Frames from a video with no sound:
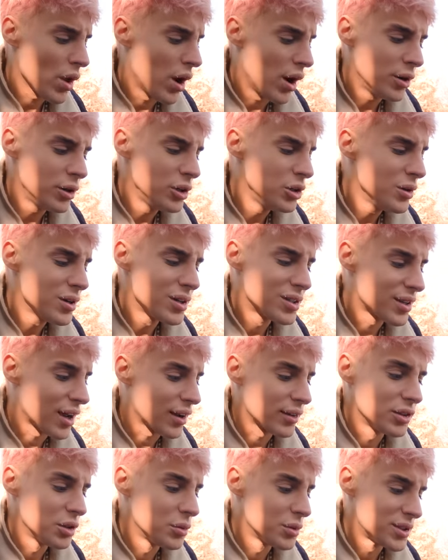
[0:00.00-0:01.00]
I don't know
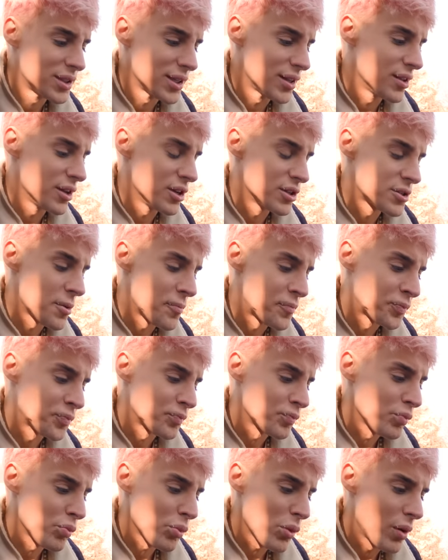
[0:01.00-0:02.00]
exactly what's in this.
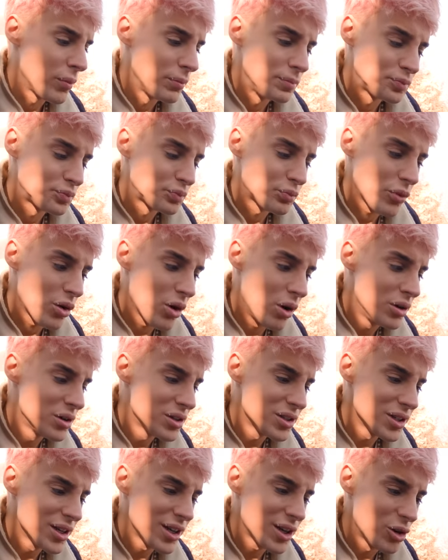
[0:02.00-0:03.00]

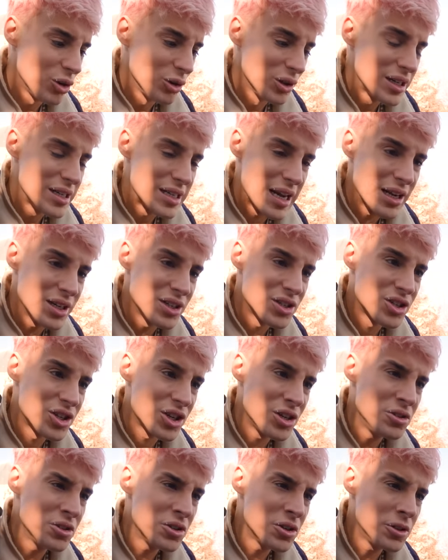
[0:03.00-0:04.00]
Honestly, I can only taste
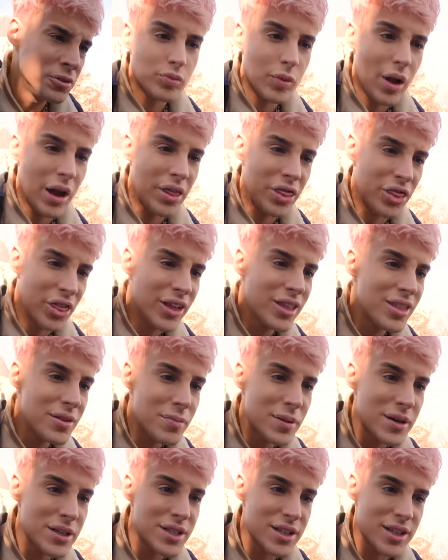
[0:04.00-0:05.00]
ginger. I think the
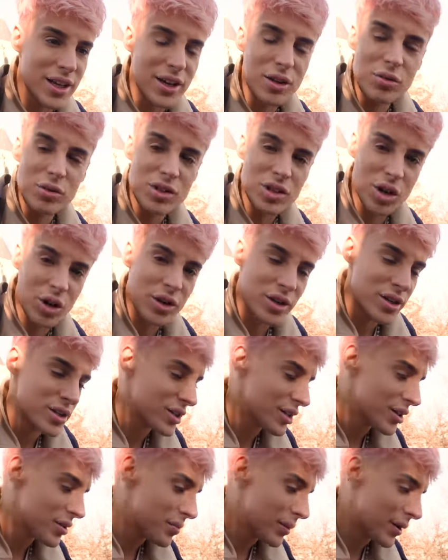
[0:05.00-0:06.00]
best thing was
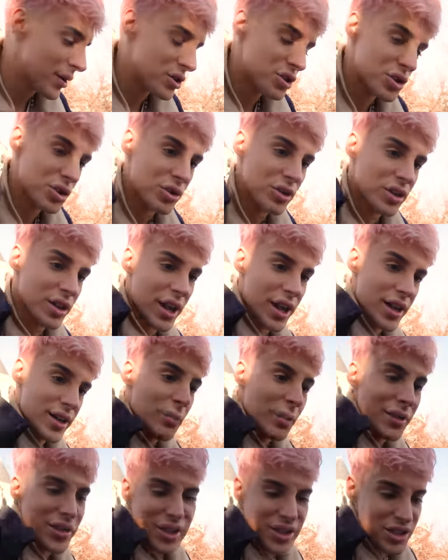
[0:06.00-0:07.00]
honestly the pan chocolate,
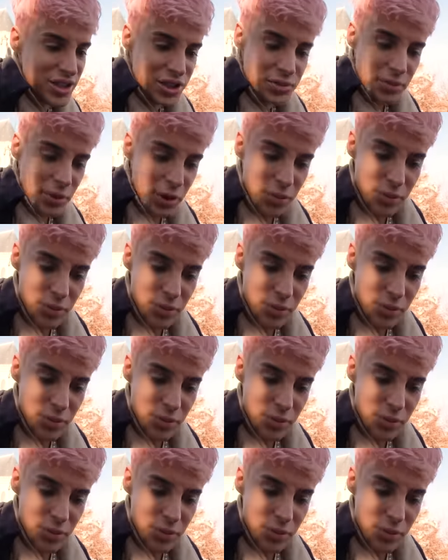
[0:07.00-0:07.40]
but that's just my